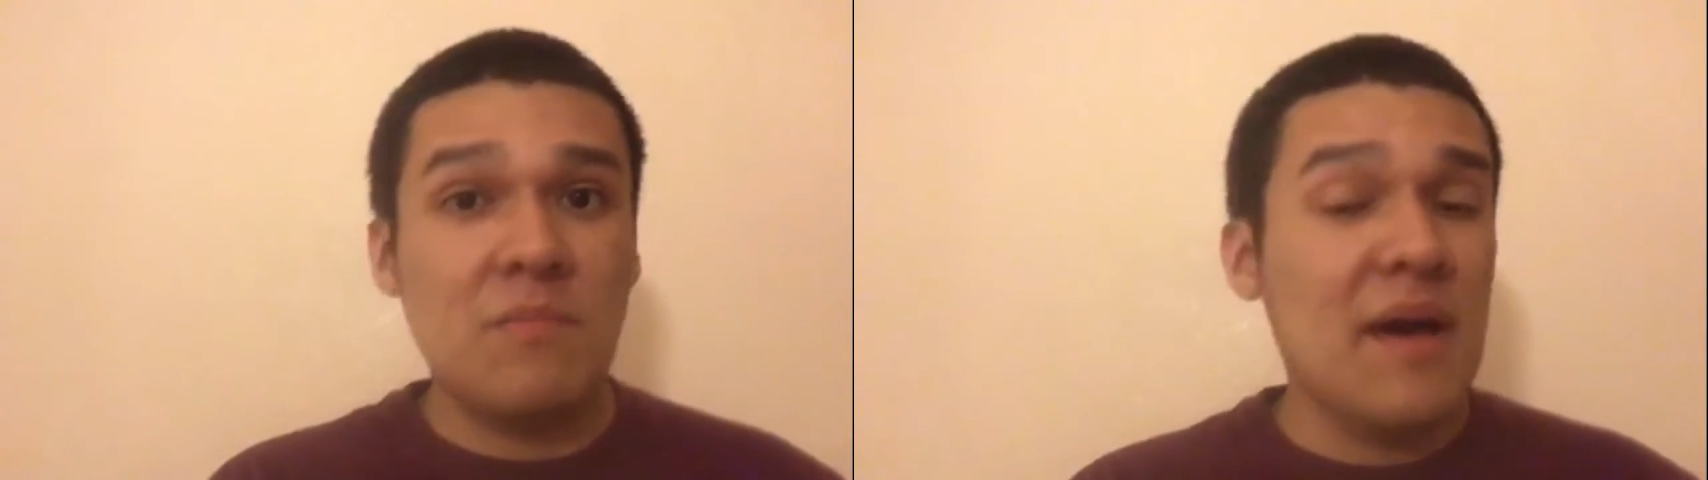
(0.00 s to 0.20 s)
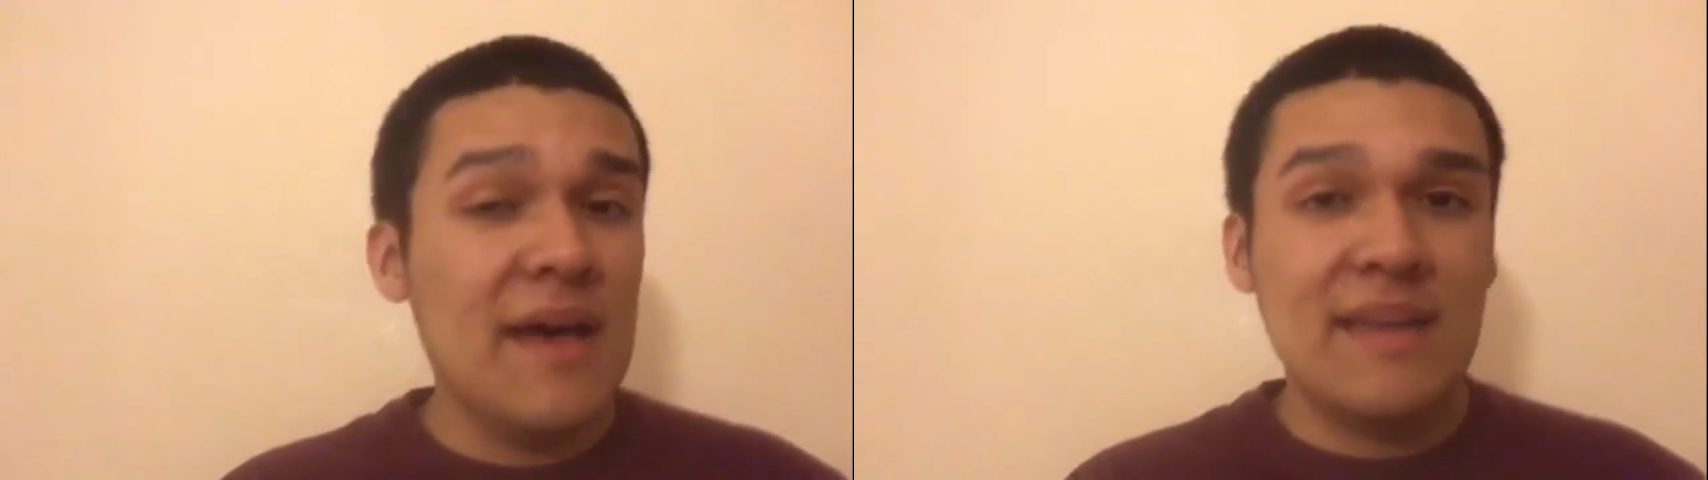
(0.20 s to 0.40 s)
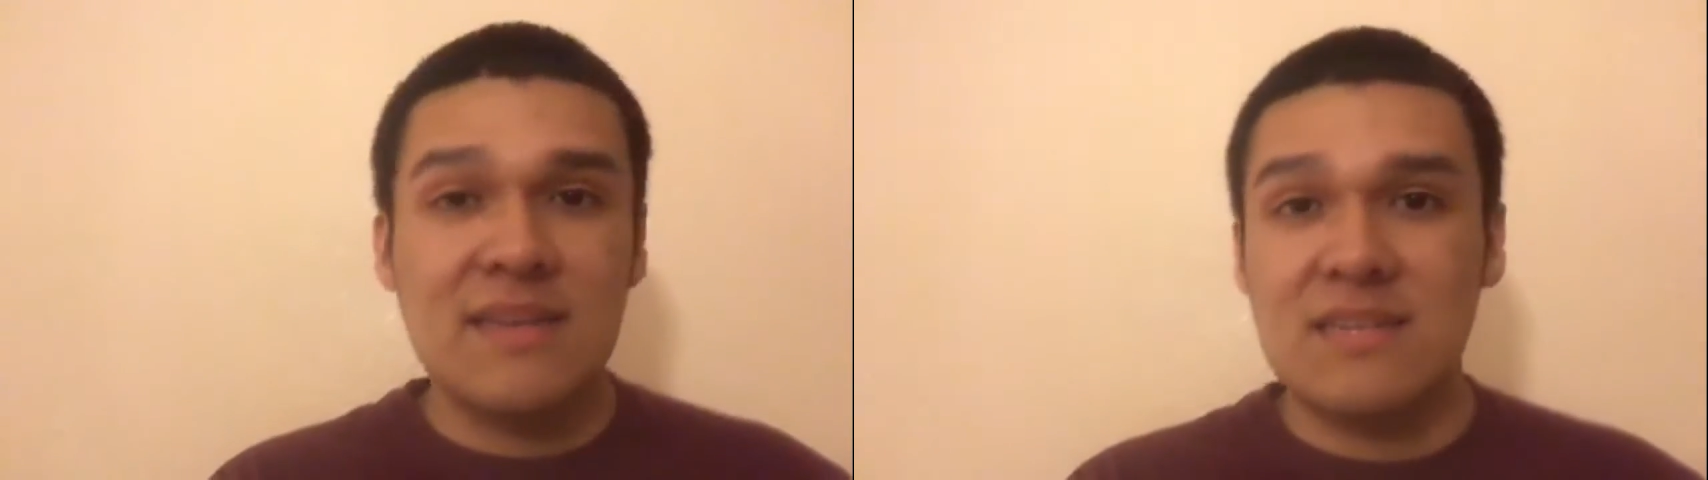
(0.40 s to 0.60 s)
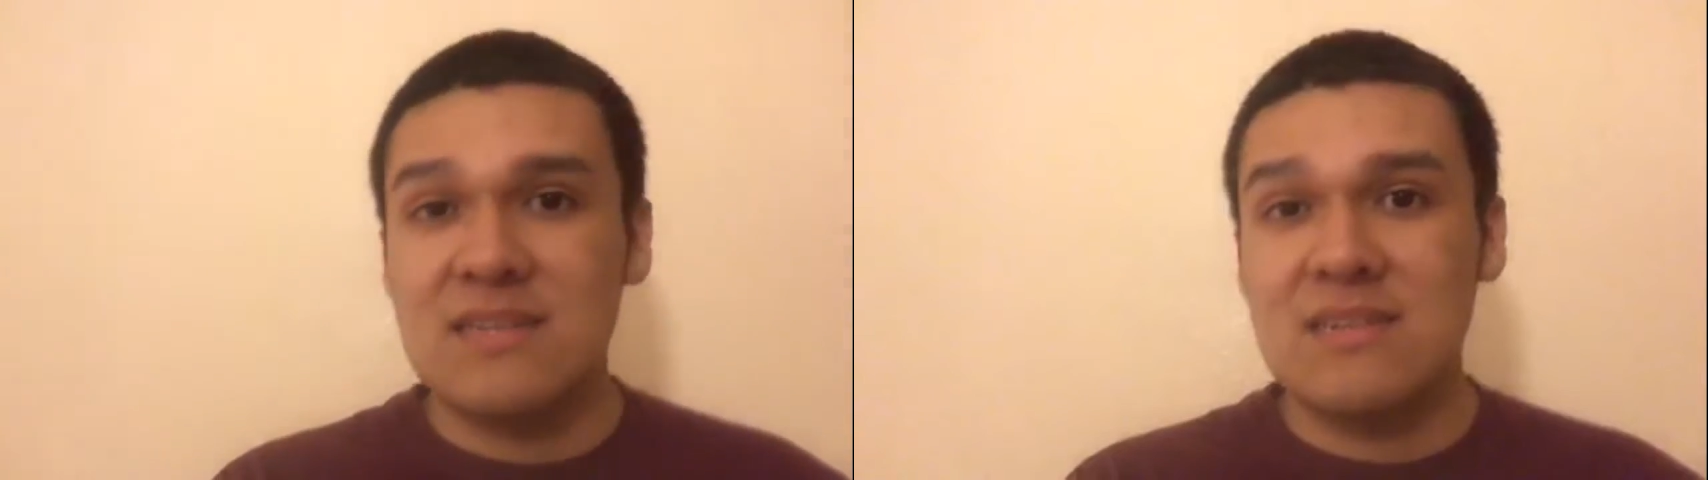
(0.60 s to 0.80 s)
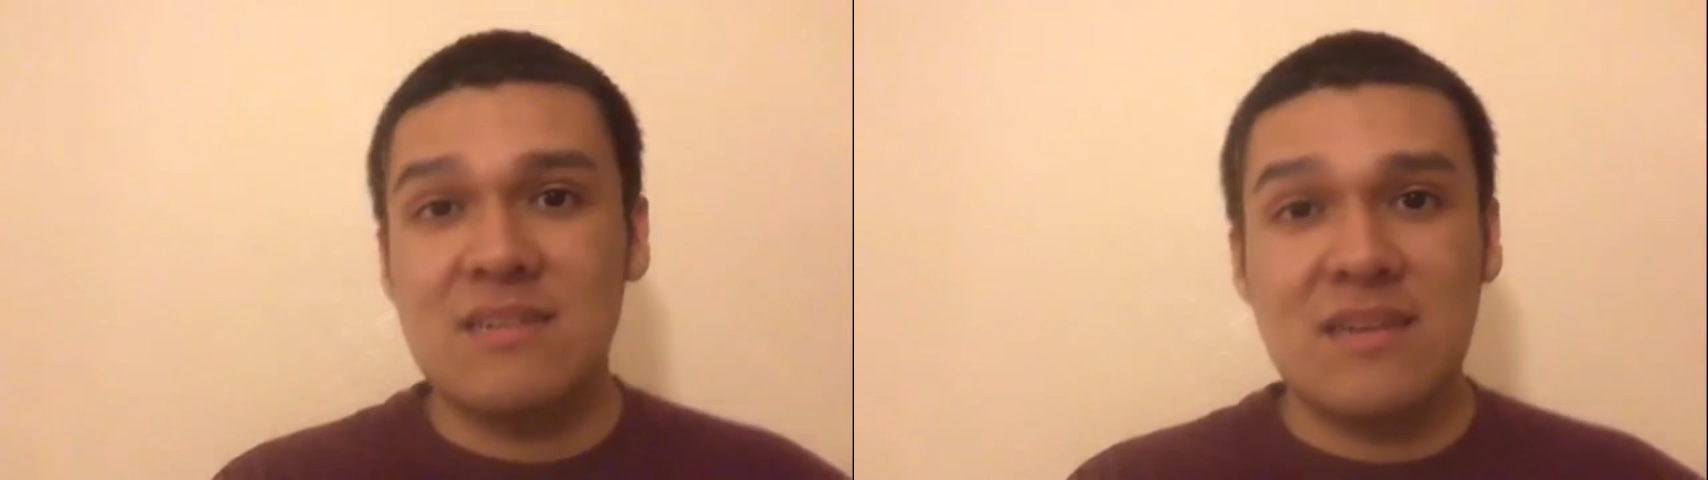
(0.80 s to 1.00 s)
But
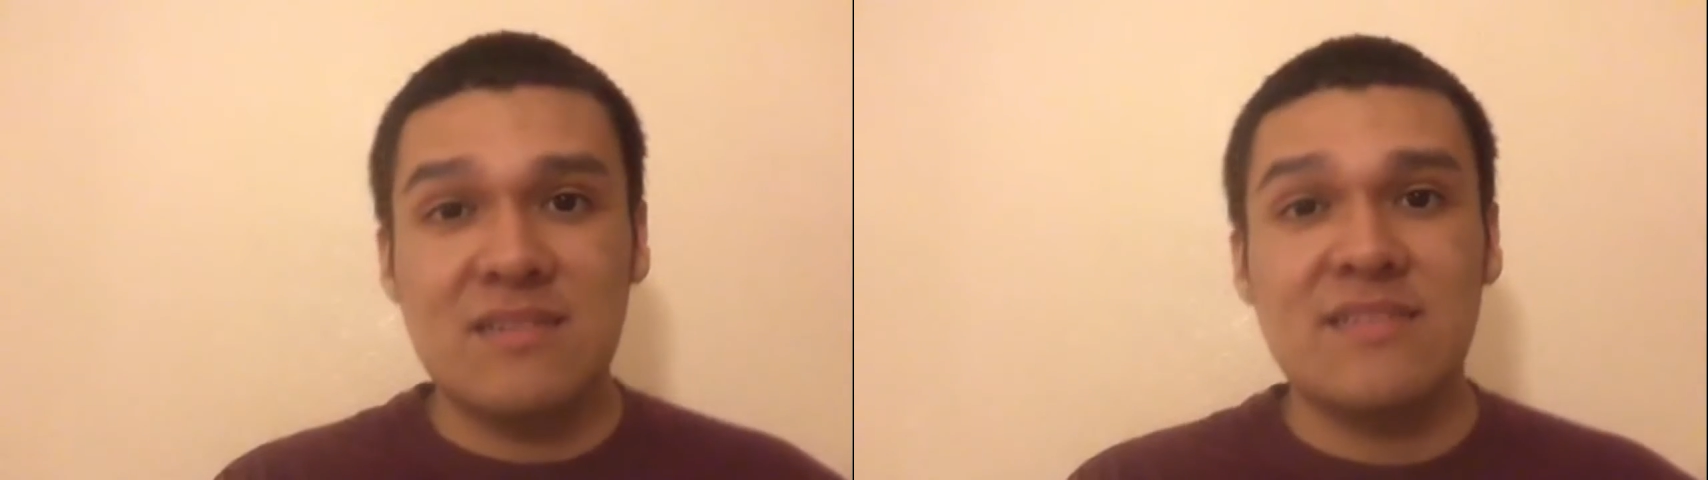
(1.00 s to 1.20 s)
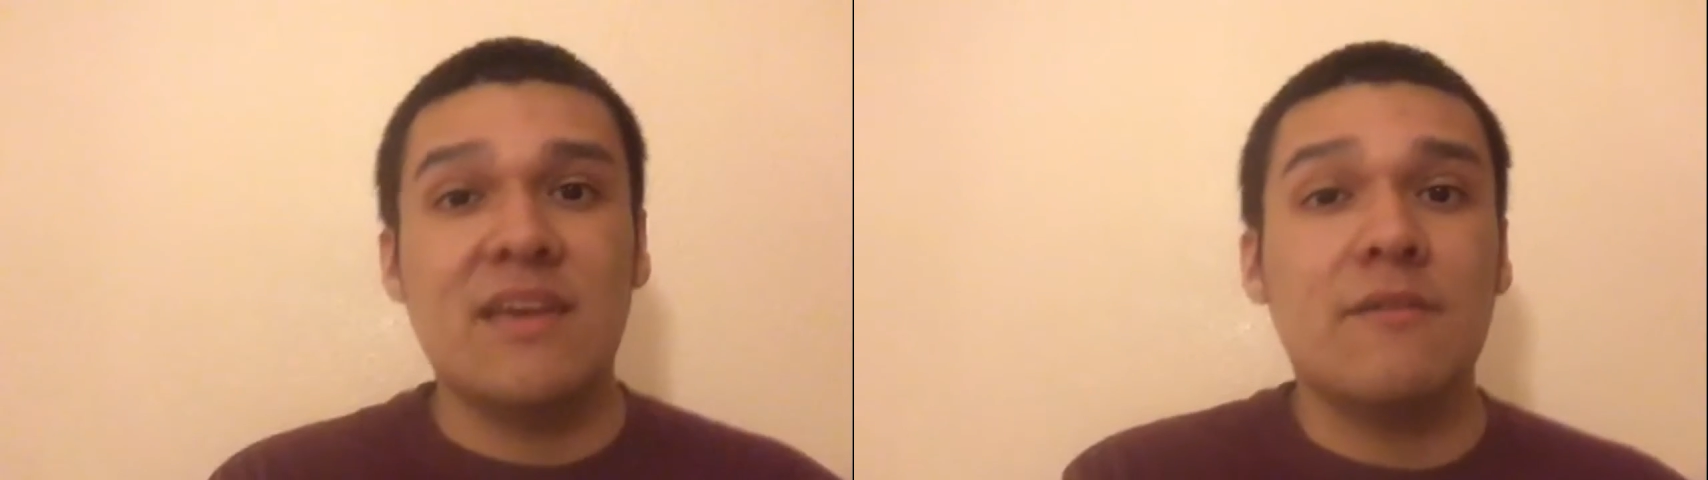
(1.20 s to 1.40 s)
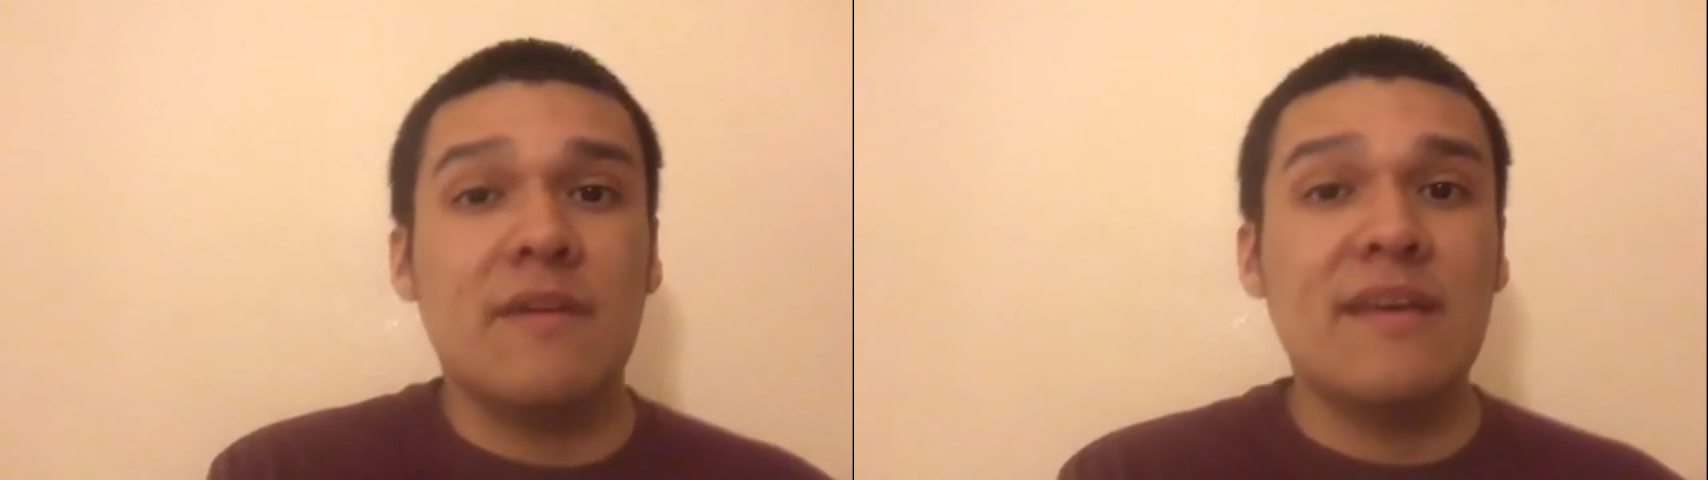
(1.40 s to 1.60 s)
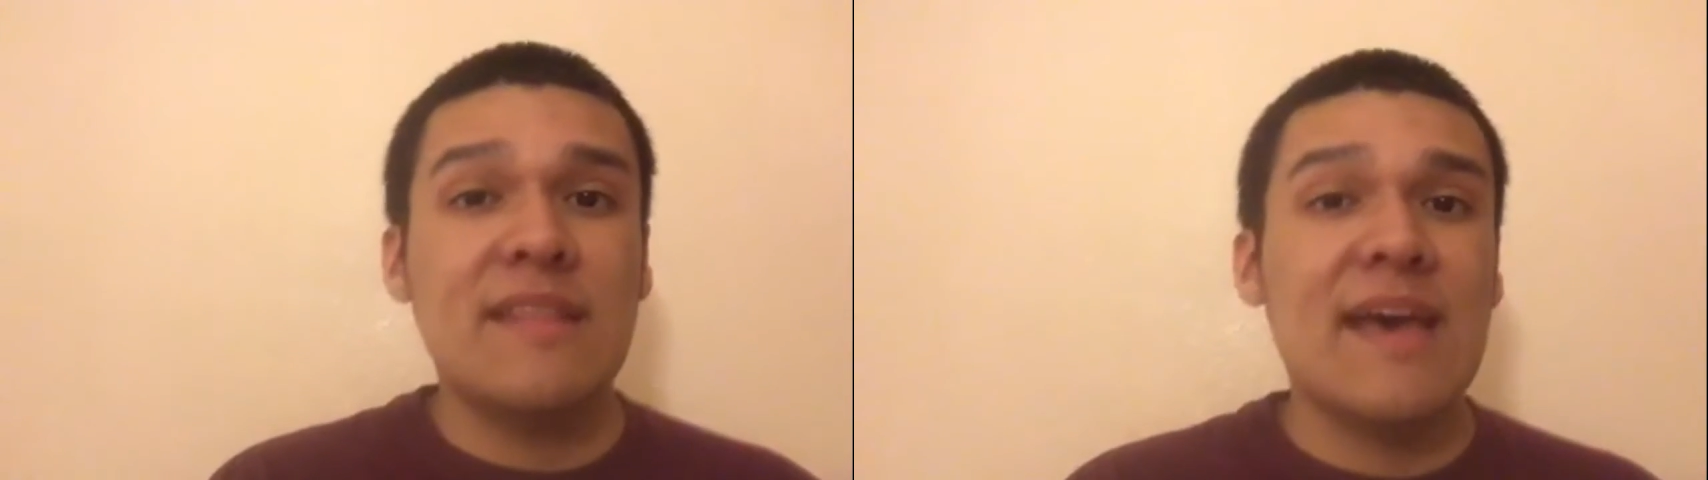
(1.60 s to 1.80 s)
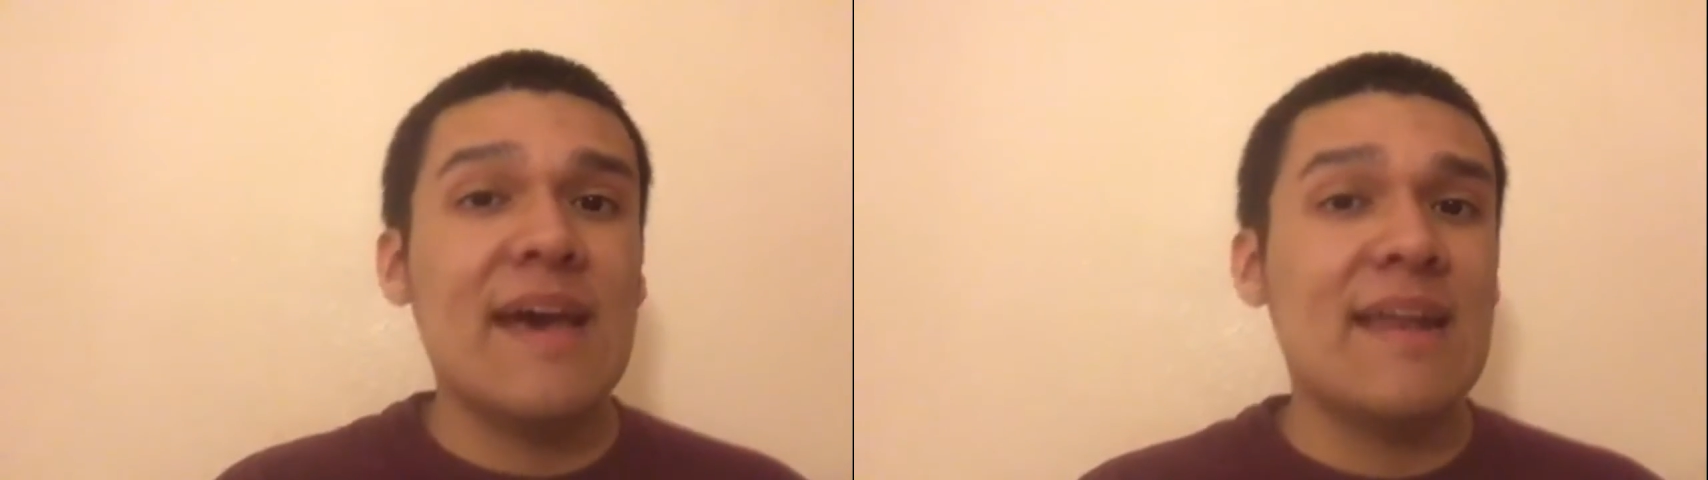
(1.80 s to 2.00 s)
instead of
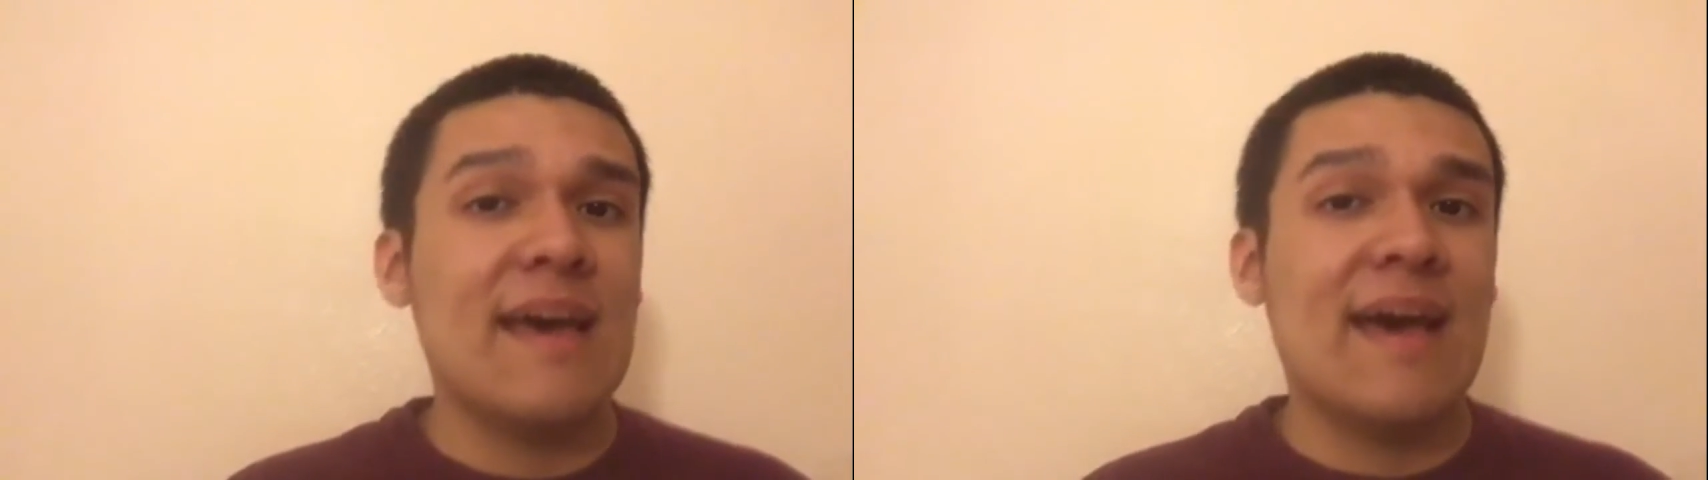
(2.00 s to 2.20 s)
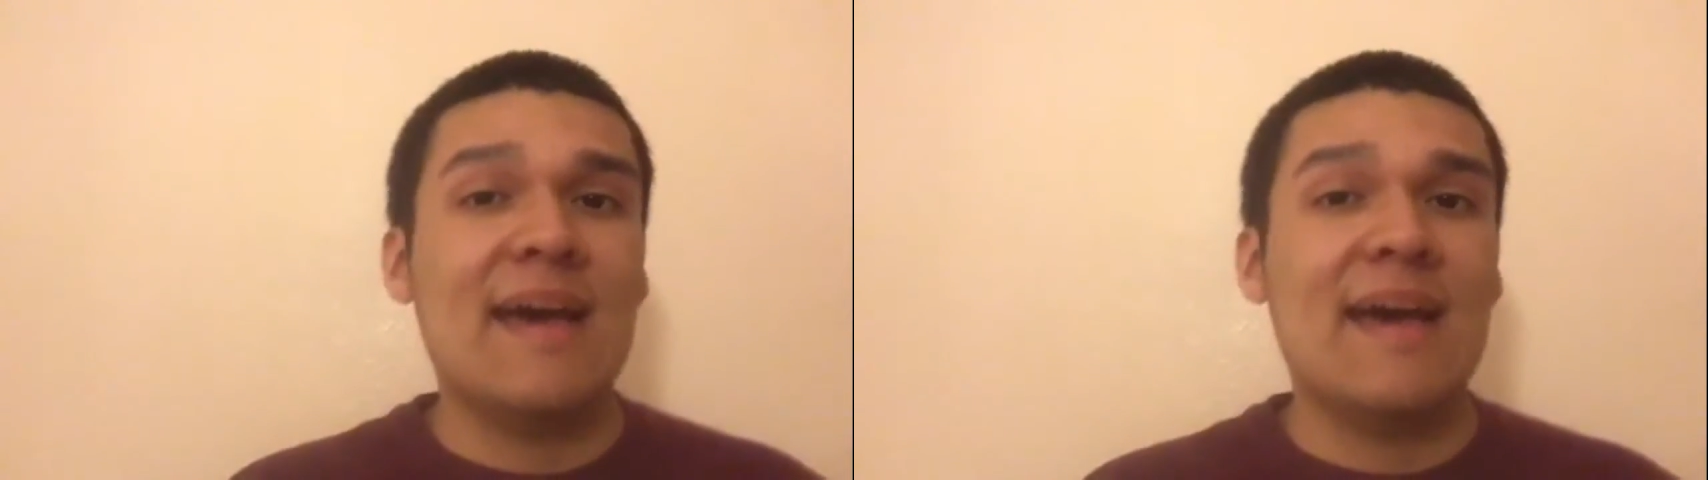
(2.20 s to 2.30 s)
getting that,